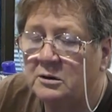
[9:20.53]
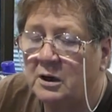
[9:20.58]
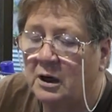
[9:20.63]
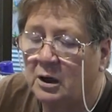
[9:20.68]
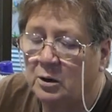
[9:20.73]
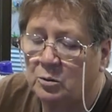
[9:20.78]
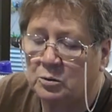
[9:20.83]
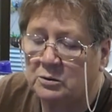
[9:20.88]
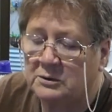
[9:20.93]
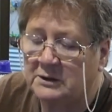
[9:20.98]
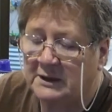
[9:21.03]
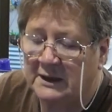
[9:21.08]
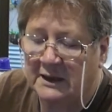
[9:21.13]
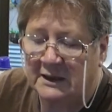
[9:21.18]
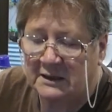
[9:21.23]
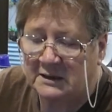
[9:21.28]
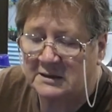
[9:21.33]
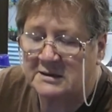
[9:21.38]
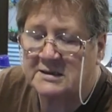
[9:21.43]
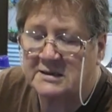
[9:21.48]
I will let
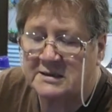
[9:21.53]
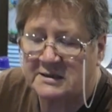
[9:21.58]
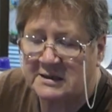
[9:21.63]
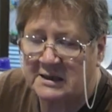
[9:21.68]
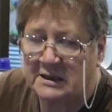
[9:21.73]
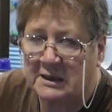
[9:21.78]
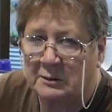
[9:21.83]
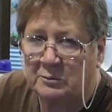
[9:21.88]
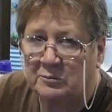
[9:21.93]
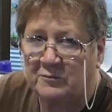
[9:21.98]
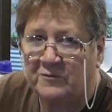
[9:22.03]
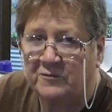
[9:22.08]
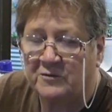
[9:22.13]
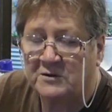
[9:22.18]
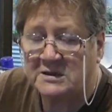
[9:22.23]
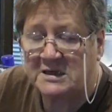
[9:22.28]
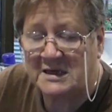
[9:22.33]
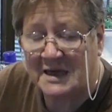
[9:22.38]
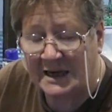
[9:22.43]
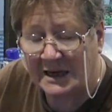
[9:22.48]
it steam for
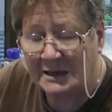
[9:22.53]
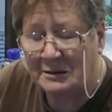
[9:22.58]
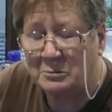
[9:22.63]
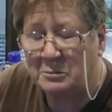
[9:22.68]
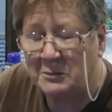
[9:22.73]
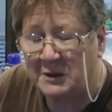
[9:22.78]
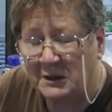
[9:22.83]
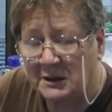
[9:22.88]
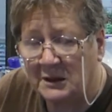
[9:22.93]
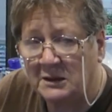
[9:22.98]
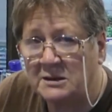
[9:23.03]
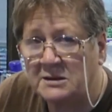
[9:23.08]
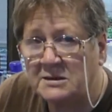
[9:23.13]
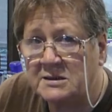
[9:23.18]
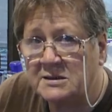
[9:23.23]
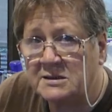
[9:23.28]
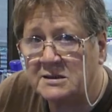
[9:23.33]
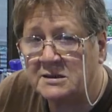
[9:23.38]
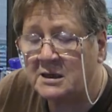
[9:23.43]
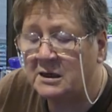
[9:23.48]
10
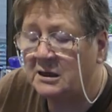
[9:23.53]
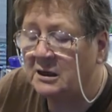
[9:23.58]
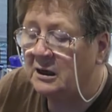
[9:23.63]
minutes,